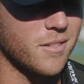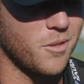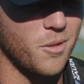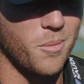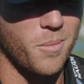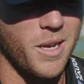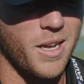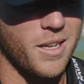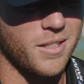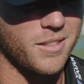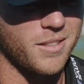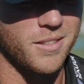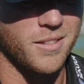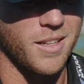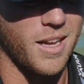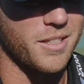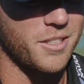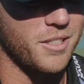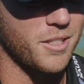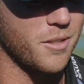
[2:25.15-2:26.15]
they're the best.
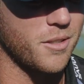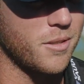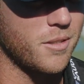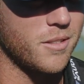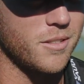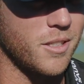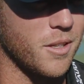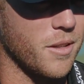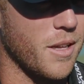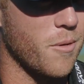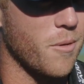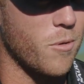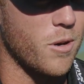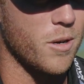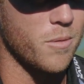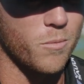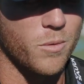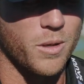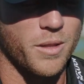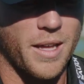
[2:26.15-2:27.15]
Last year, they
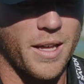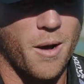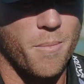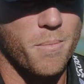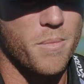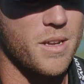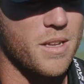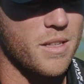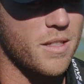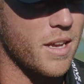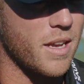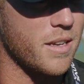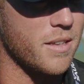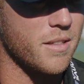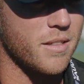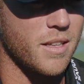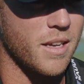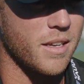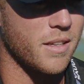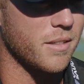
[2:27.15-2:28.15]
won without me.
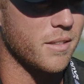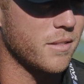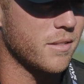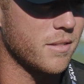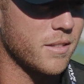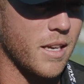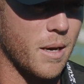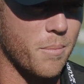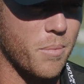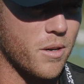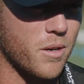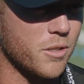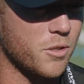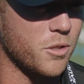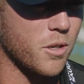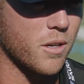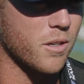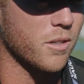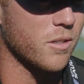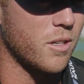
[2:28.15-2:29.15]
They kept on
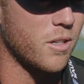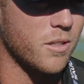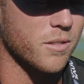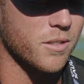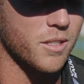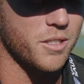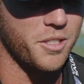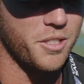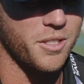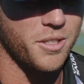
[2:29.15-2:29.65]
trucking along this